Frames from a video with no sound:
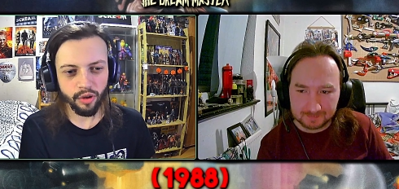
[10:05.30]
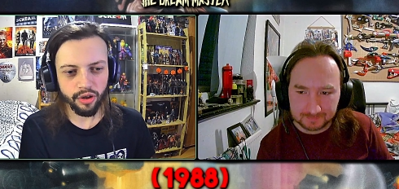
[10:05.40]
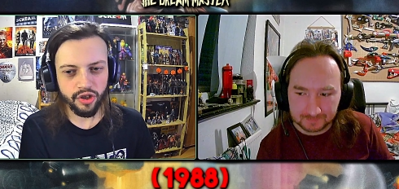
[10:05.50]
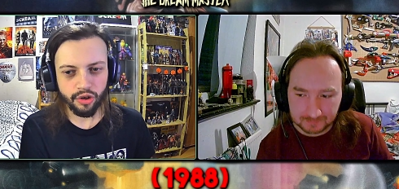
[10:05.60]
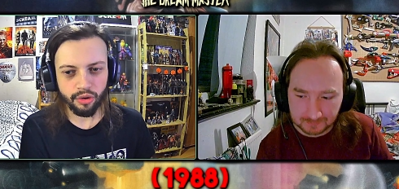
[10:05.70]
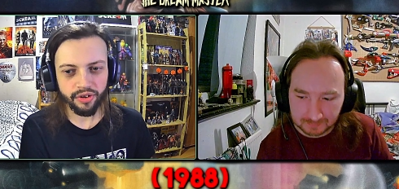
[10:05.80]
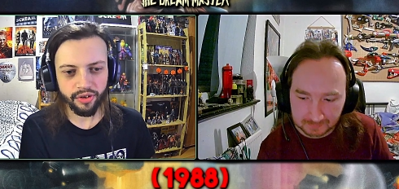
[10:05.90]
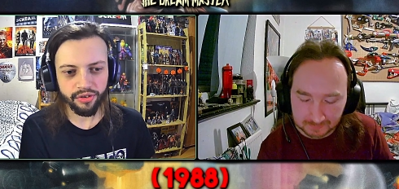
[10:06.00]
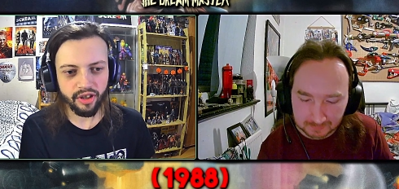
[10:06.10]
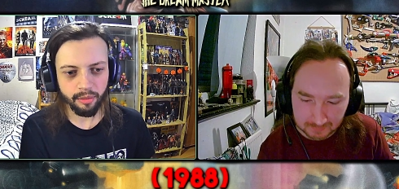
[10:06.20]
Speaker 1: or what? Because she goes
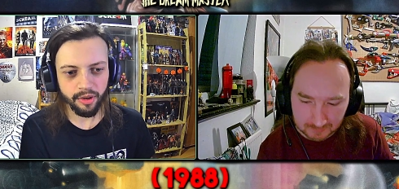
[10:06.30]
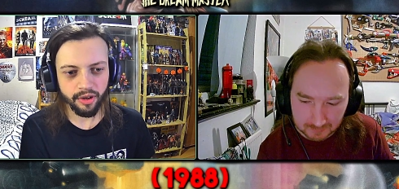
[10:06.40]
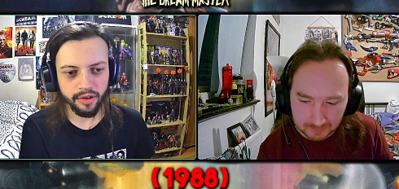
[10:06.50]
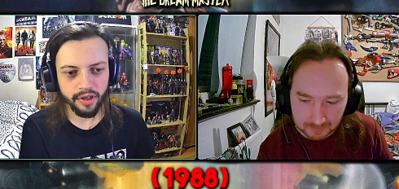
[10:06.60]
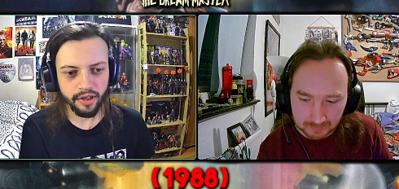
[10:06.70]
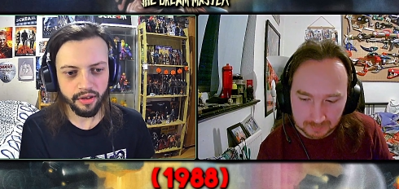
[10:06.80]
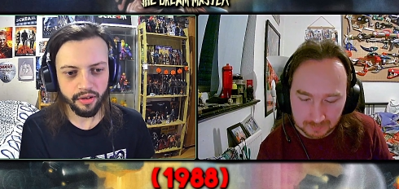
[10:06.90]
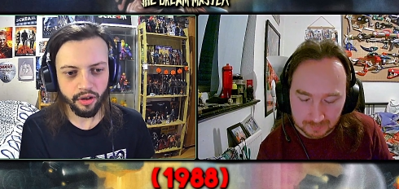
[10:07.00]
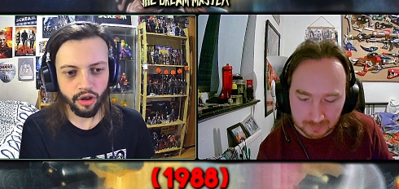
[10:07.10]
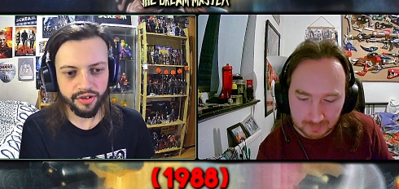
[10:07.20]
to the cinema, doesn't she?
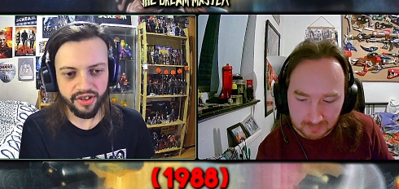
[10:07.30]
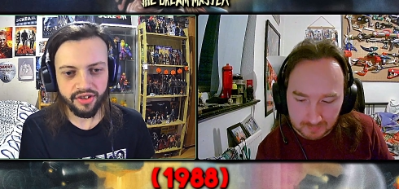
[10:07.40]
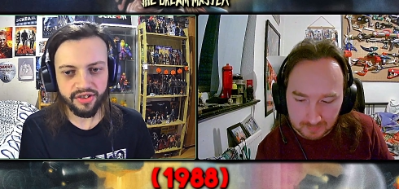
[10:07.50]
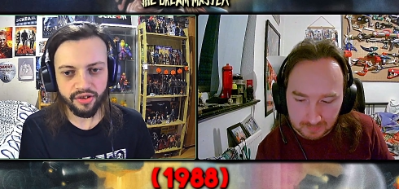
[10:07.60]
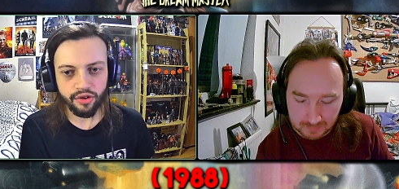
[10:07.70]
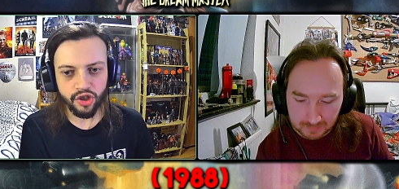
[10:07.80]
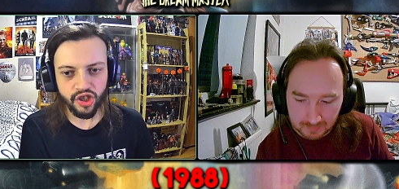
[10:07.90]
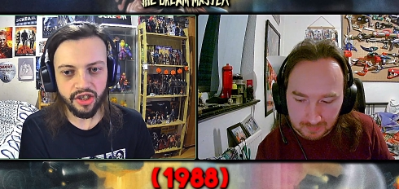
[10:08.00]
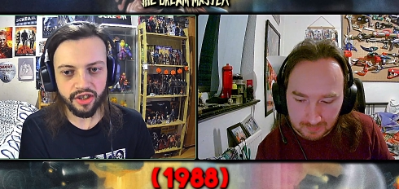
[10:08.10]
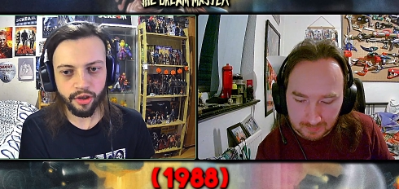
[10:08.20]
Or is this? Does
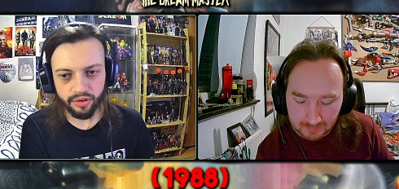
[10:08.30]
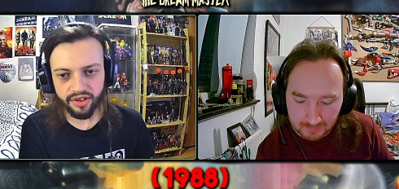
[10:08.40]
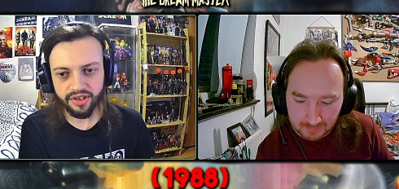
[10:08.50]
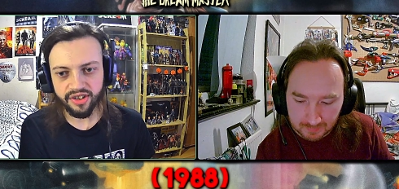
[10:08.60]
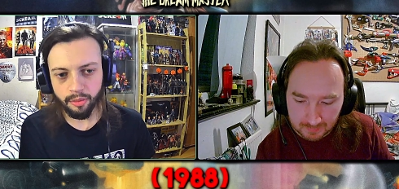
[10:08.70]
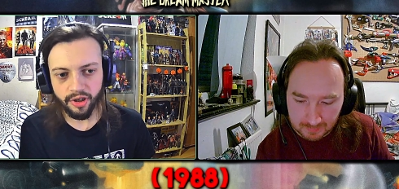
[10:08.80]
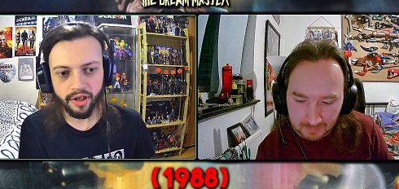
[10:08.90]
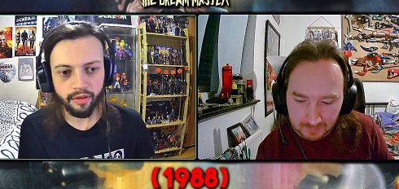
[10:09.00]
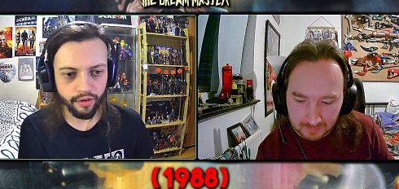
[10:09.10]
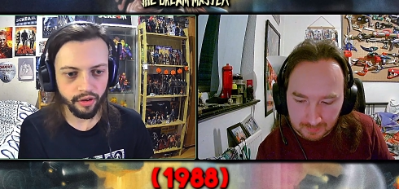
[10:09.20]
she actually go to the cinema
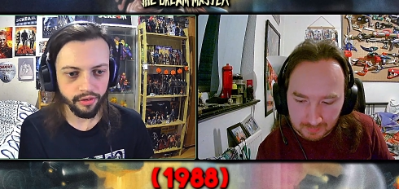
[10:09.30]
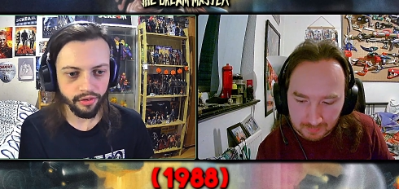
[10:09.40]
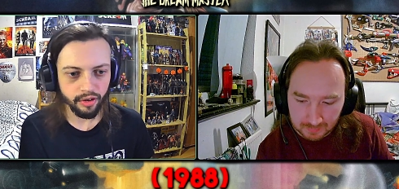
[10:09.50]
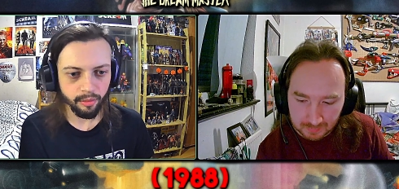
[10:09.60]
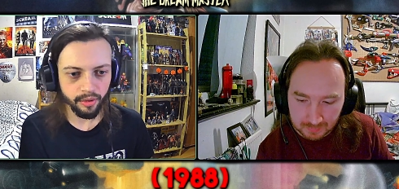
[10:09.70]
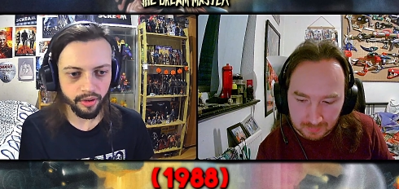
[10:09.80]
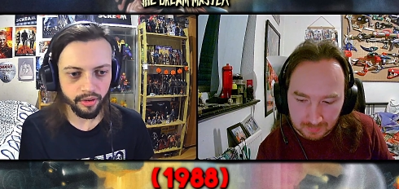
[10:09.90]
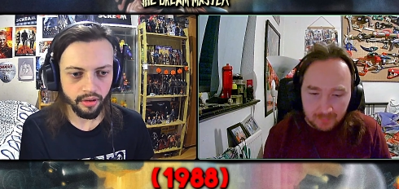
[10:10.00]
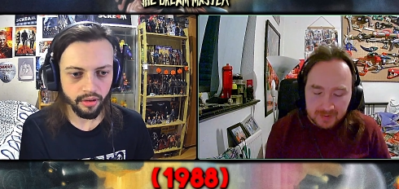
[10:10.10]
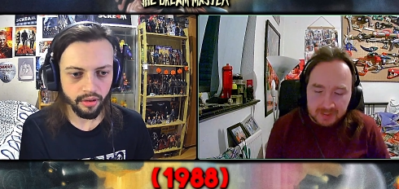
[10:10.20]
and then fall asleep?
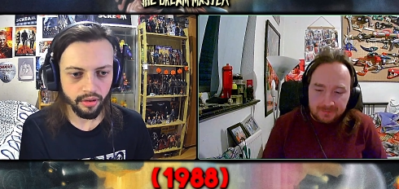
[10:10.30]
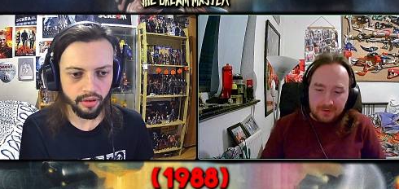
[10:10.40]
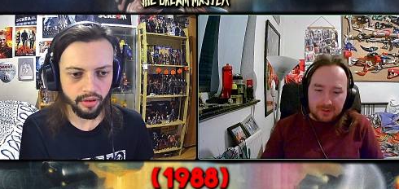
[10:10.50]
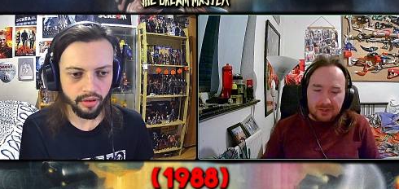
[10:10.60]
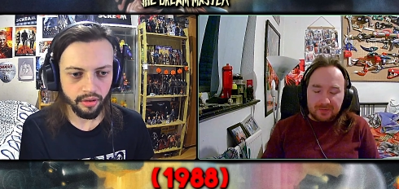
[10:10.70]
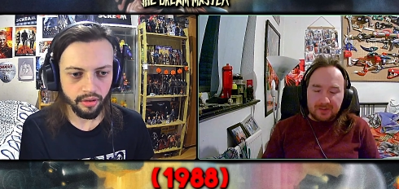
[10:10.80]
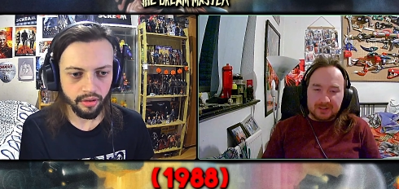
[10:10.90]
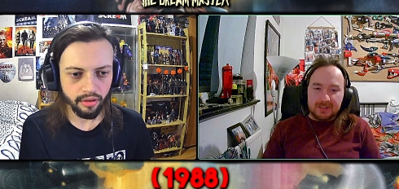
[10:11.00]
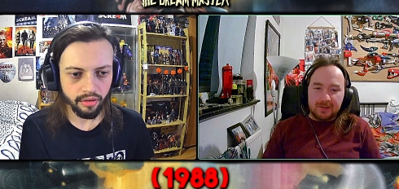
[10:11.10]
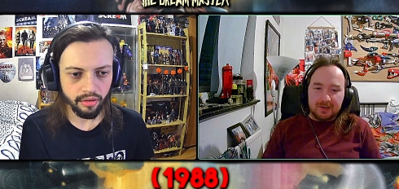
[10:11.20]
Speaker 2: No, I think she no she falls
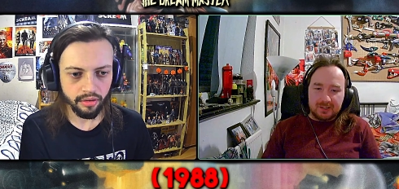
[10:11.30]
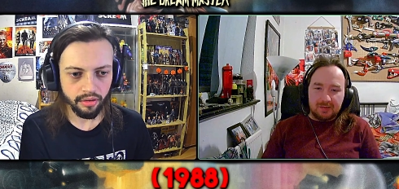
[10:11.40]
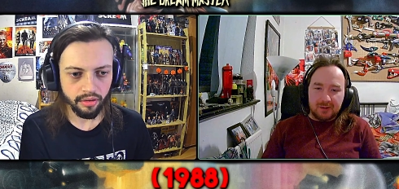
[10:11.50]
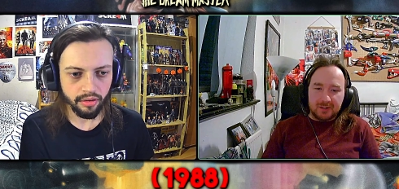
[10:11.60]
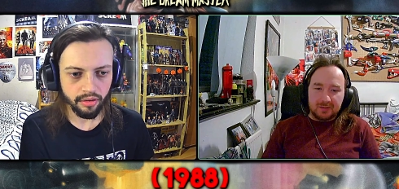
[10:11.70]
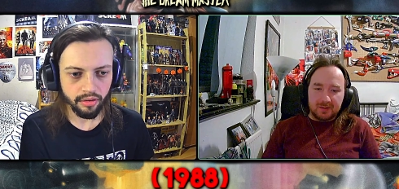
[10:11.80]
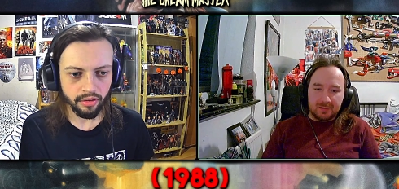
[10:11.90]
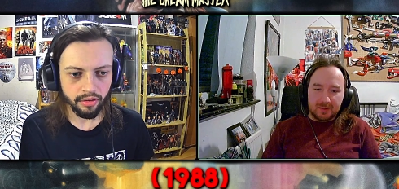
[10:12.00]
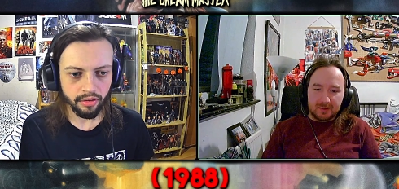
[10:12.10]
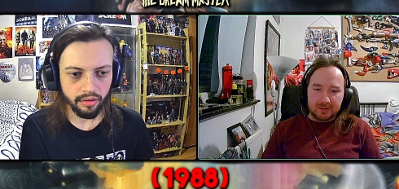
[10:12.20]
asleep here because she wakes up in the
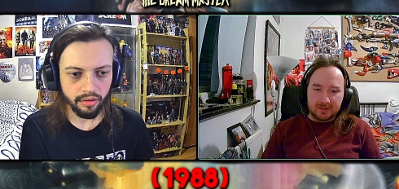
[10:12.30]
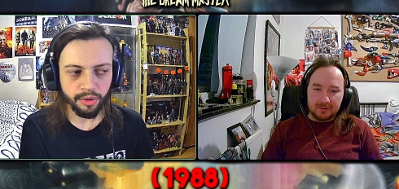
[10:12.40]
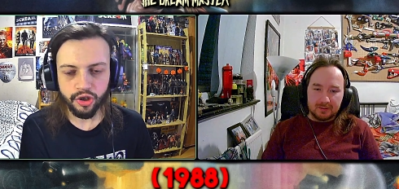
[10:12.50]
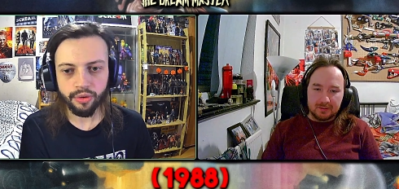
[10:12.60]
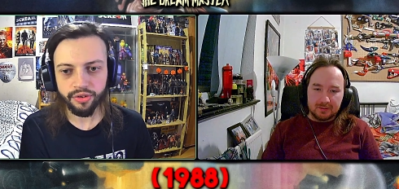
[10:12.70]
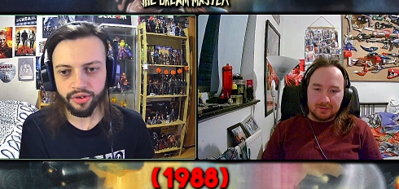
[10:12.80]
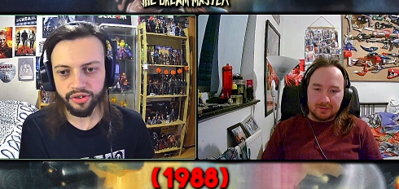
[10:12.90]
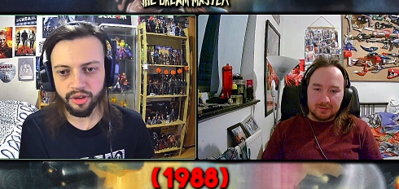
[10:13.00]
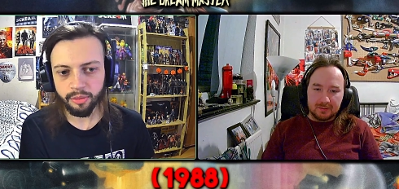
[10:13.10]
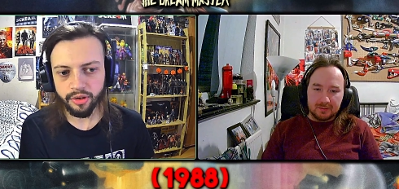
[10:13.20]
bed.
Speaker 1: No, but she goes to the
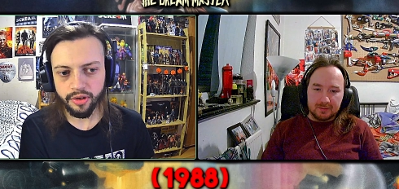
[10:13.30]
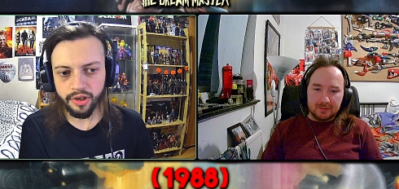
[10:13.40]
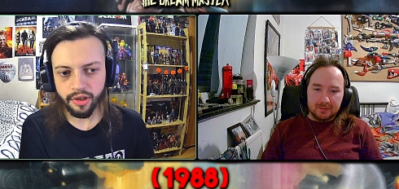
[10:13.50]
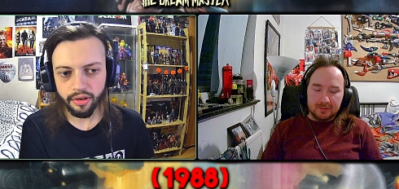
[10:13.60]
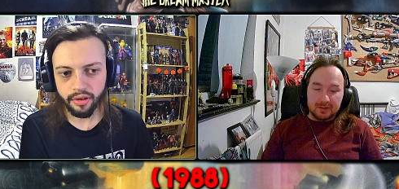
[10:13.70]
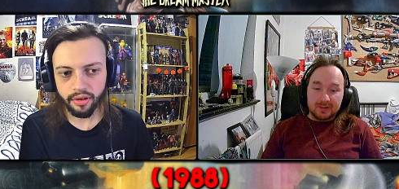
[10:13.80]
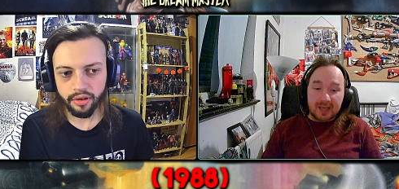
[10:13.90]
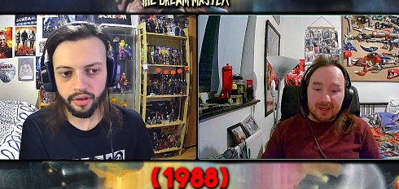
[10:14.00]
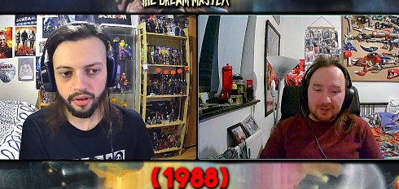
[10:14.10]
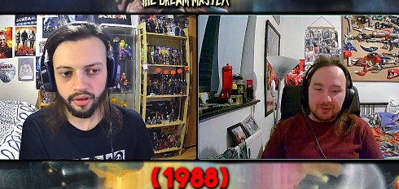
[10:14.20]
cinema, doesn't she?
Speaker 2: Yeah,
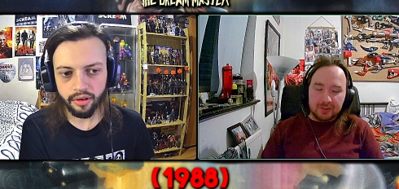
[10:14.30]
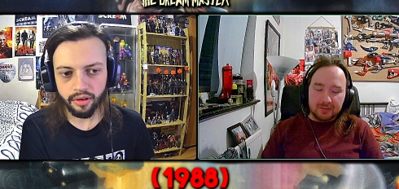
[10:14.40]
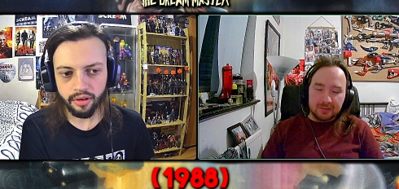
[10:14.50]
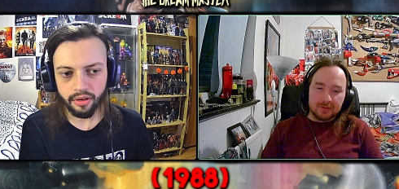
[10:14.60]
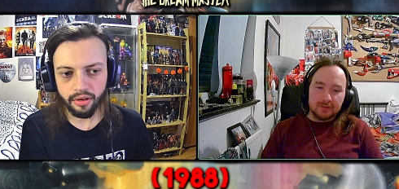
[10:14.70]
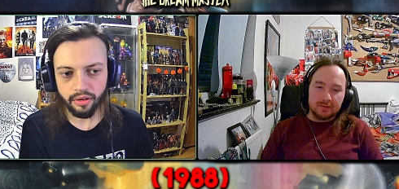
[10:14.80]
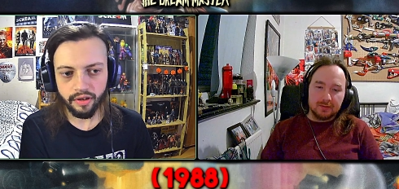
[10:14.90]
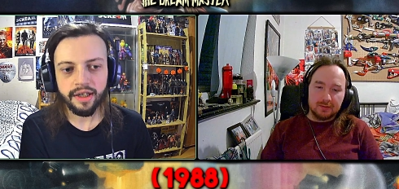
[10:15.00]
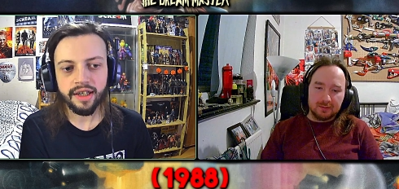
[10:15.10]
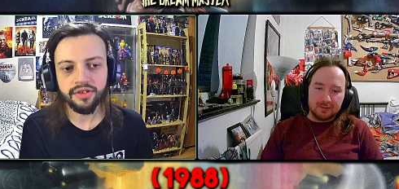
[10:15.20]
in a dream.
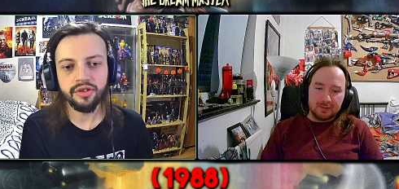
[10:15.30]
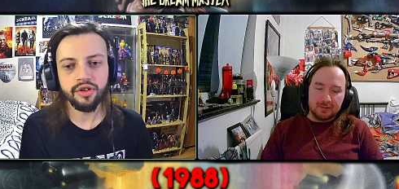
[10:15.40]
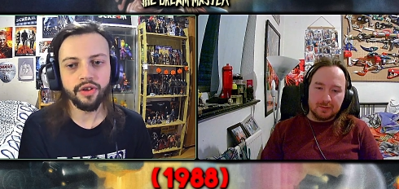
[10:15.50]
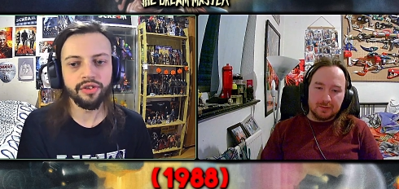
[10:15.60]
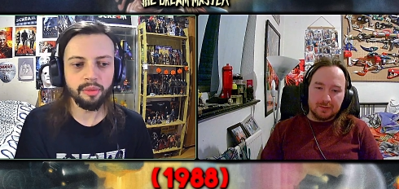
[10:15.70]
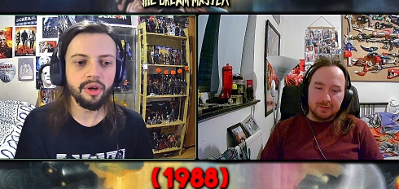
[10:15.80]
Speaker 1: Right, so she falls